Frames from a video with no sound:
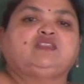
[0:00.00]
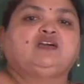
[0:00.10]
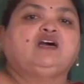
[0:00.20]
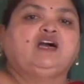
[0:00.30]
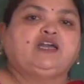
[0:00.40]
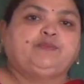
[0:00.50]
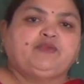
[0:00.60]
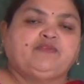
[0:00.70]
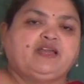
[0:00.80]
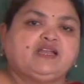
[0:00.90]
the
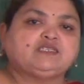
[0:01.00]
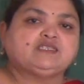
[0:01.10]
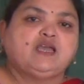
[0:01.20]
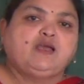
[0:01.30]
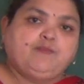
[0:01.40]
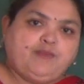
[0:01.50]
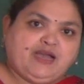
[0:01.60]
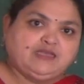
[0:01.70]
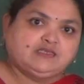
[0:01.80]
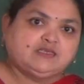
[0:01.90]
herbivorous
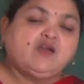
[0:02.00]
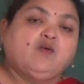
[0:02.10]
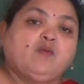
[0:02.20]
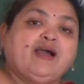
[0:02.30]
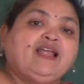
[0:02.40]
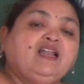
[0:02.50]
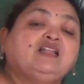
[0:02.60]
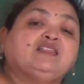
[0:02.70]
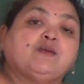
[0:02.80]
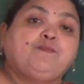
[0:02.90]
plants,
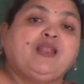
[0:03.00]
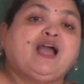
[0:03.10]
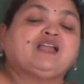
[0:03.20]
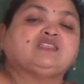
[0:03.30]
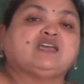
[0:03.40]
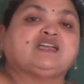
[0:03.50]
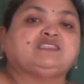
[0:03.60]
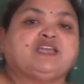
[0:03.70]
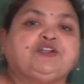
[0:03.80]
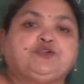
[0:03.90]
while the plants are
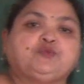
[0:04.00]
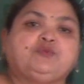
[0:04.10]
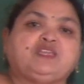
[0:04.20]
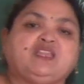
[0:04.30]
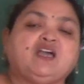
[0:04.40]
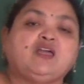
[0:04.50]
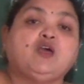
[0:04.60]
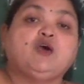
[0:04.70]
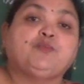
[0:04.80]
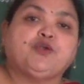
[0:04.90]
said to be the
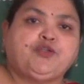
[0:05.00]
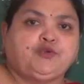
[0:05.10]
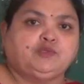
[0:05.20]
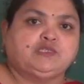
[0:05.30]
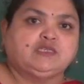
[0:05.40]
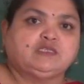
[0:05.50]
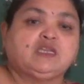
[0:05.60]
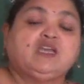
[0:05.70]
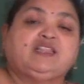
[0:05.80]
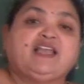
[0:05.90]

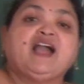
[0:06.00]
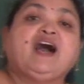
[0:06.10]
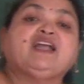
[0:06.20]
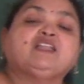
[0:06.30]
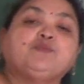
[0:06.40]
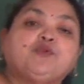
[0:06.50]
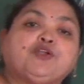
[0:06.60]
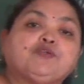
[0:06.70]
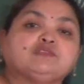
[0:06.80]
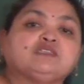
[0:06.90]
producers. They are the
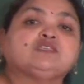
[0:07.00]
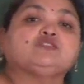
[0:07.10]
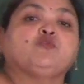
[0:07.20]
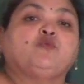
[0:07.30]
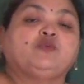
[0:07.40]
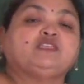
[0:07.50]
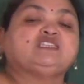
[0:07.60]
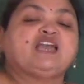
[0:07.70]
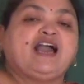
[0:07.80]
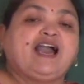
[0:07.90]
producers which
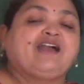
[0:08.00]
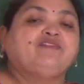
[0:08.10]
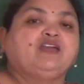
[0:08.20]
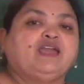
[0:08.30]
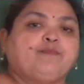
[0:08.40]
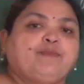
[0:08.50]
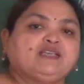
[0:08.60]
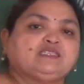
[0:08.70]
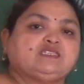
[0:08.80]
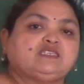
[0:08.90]
have the
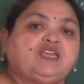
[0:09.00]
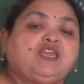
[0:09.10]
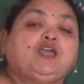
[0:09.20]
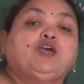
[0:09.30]
capacity